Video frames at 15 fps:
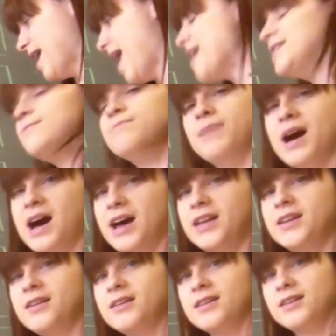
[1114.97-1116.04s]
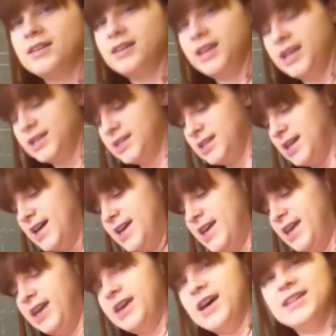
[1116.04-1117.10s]
enban is
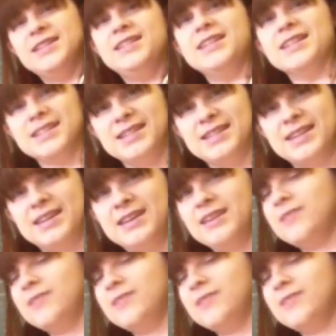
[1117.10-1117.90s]
like a disc.